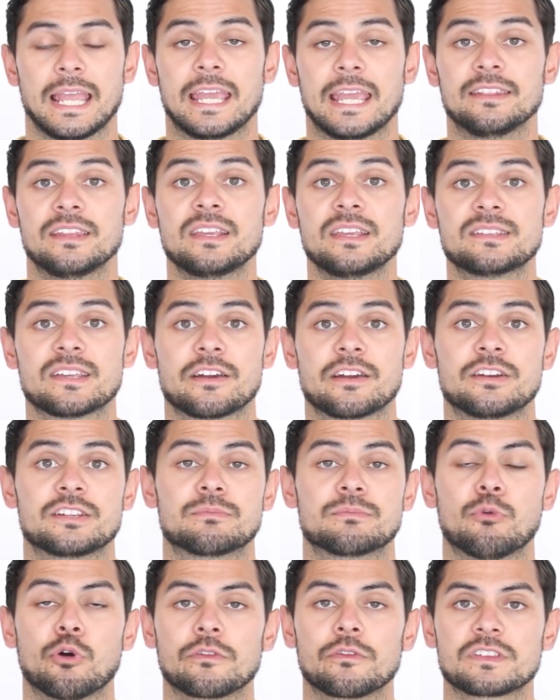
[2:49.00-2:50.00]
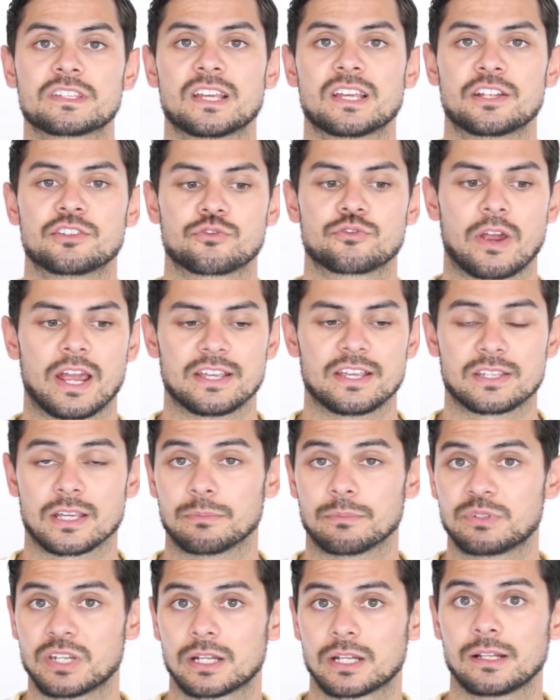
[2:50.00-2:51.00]
in these areas, more of the sun's rays,
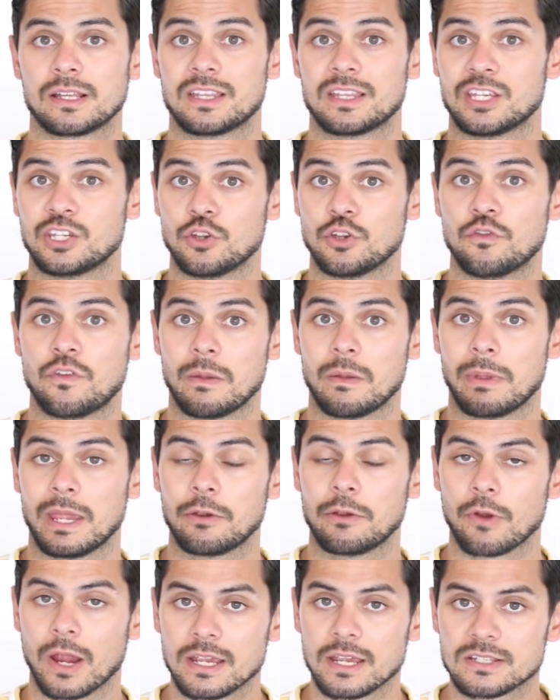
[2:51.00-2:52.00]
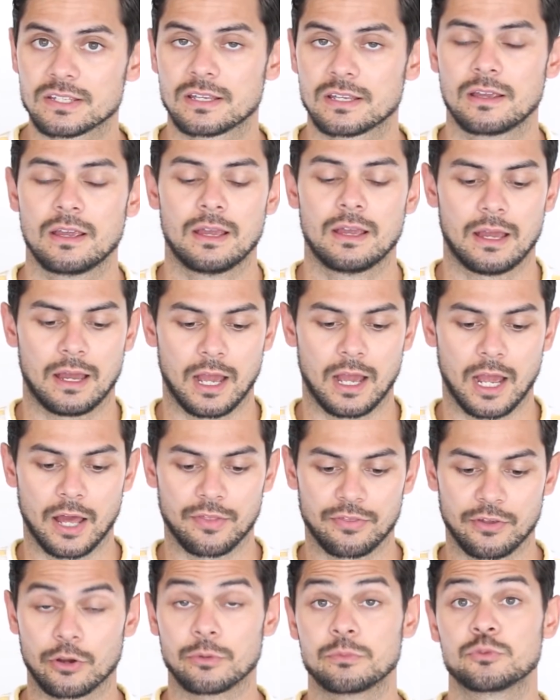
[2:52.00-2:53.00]
particularly the UVB rays, uh,
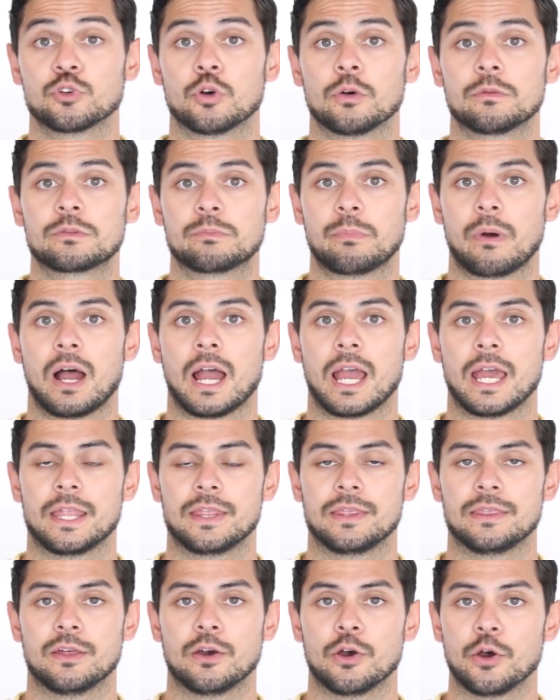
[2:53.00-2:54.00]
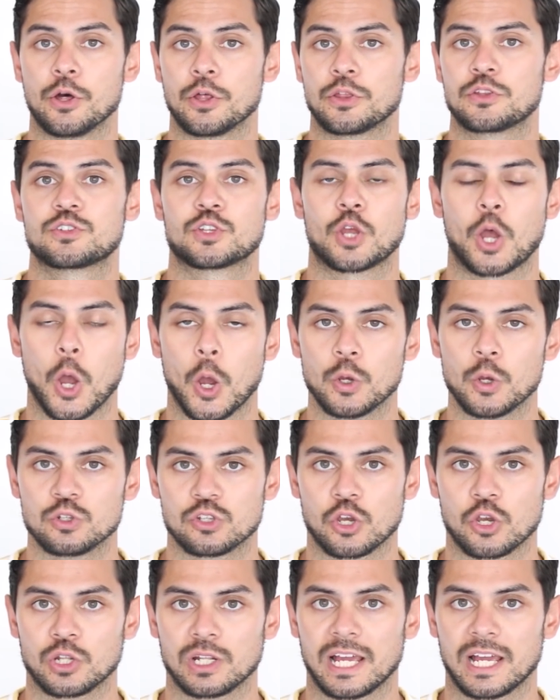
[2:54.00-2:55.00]
they're absorbed by the Earth's
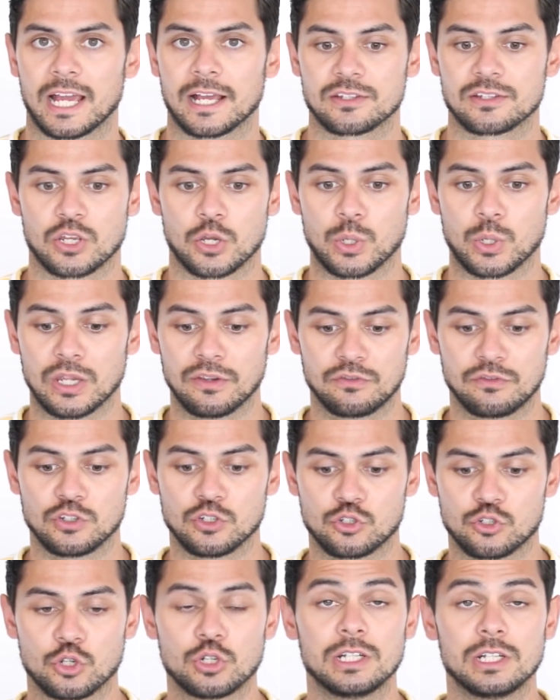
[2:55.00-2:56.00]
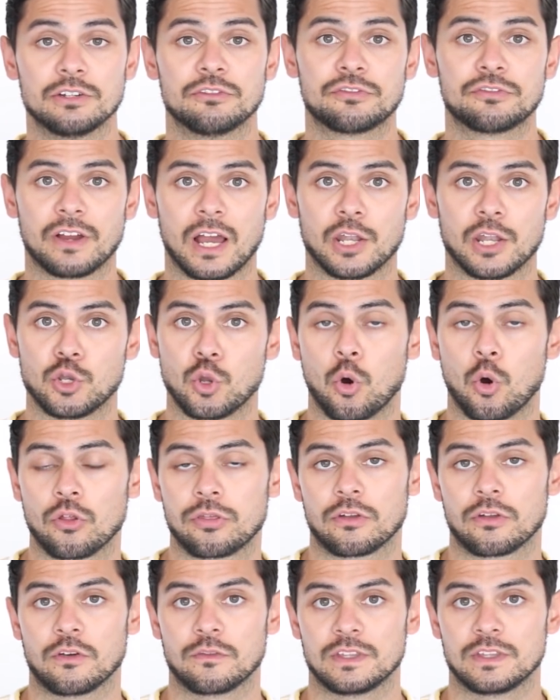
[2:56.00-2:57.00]
ozone layer. So if you do live far
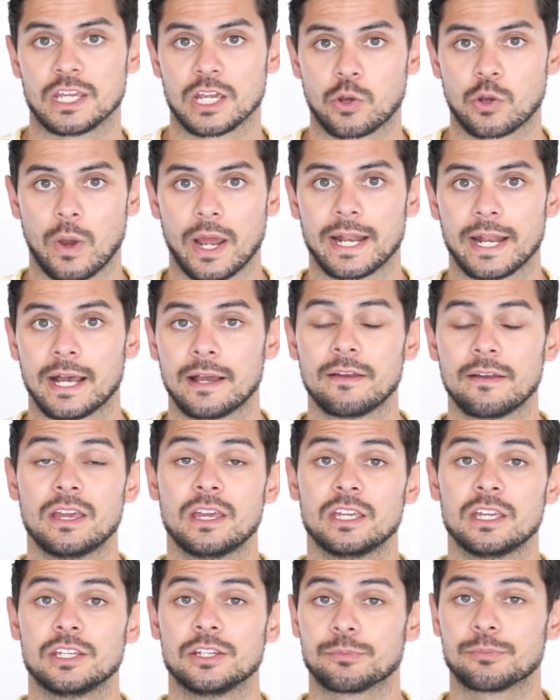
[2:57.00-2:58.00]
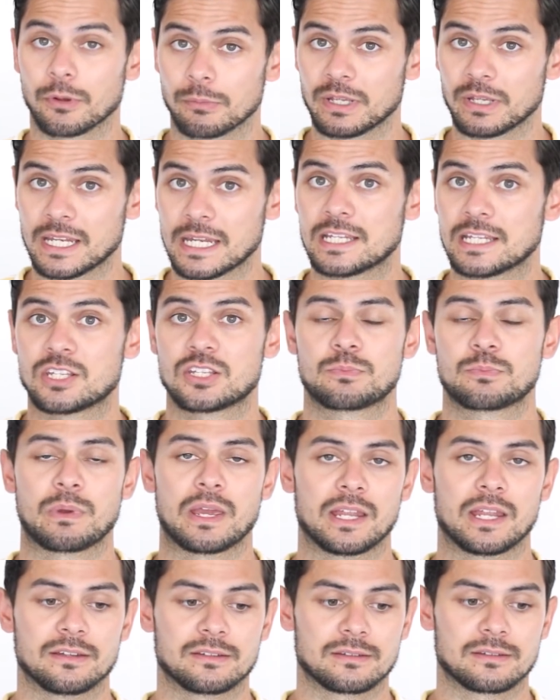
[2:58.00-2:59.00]
north of the equator, you probably need to
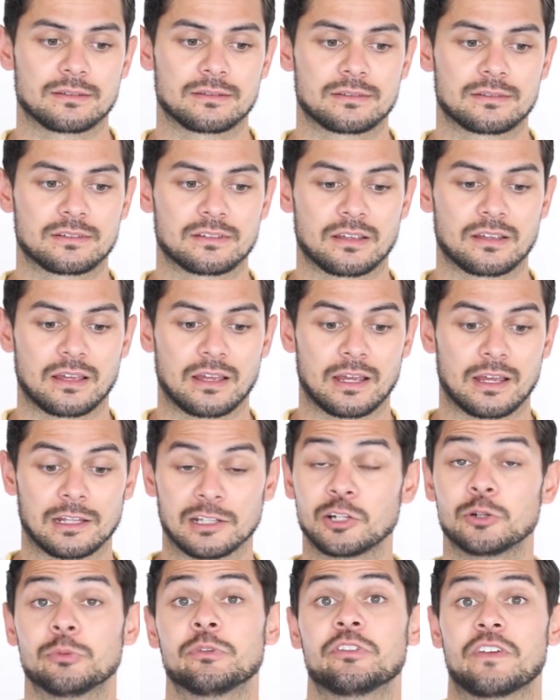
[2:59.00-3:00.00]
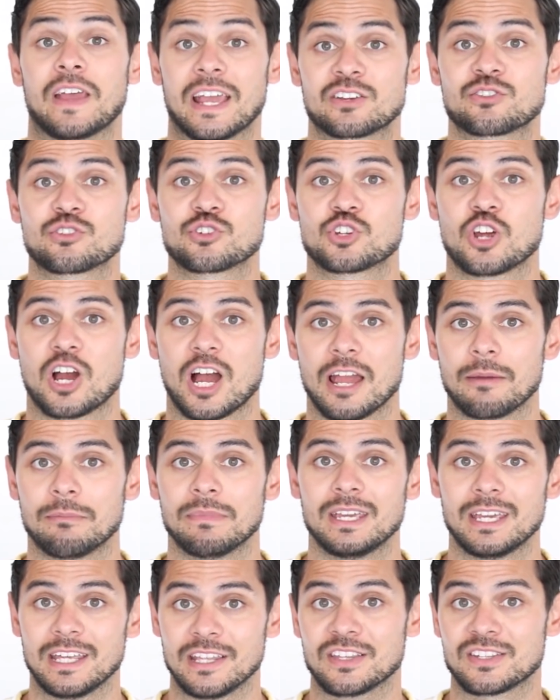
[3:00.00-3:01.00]
spend a little bit of extra
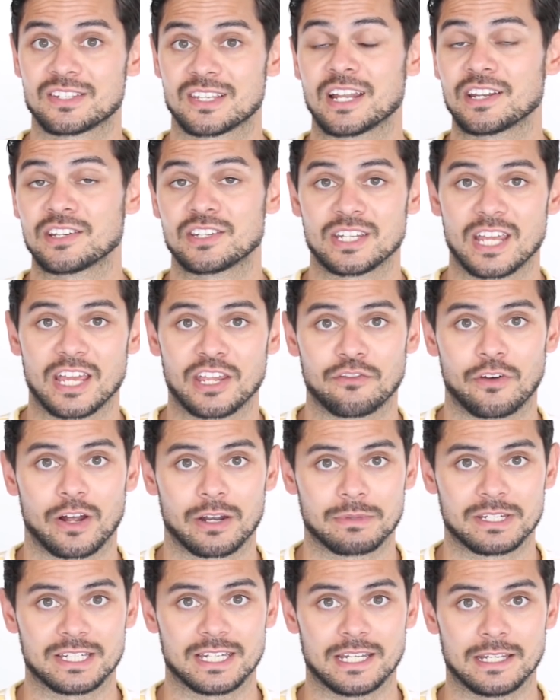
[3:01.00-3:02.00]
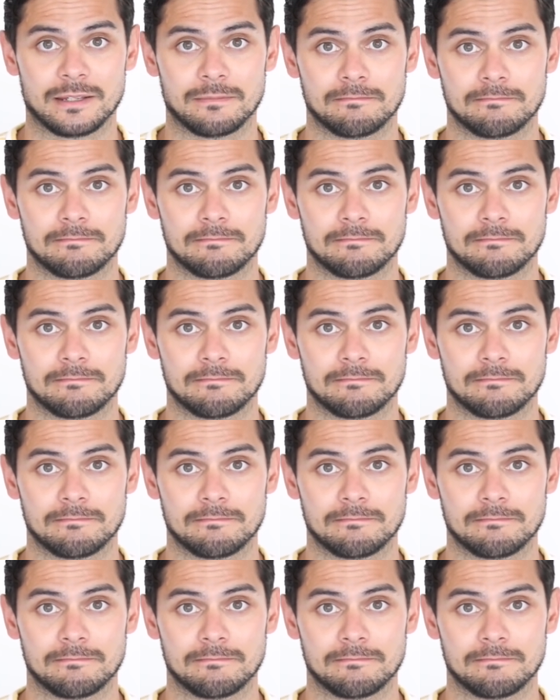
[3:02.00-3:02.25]
time in the sun to get your vitamin D.